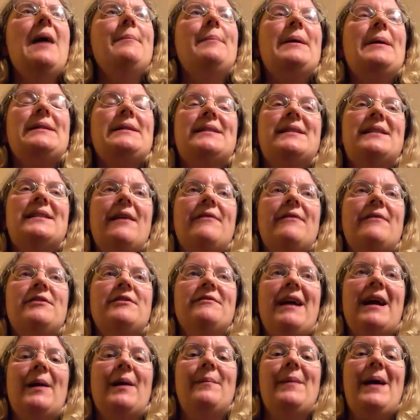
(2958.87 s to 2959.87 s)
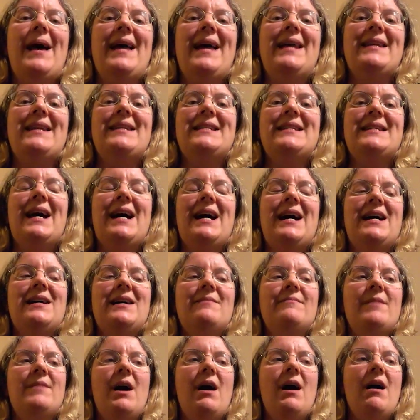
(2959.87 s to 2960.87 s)
But stuff to recommend.
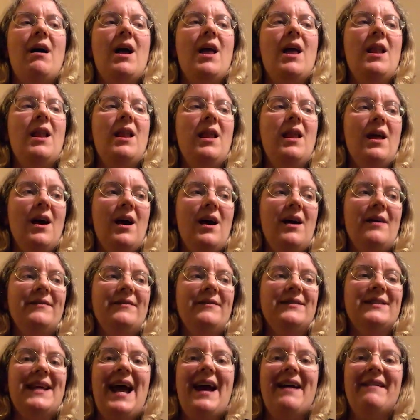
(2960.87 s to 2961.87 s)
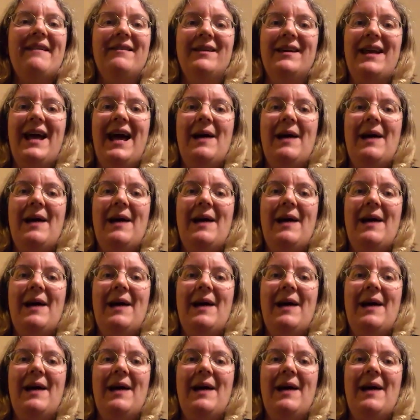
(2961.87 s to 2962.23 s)
I loved Karen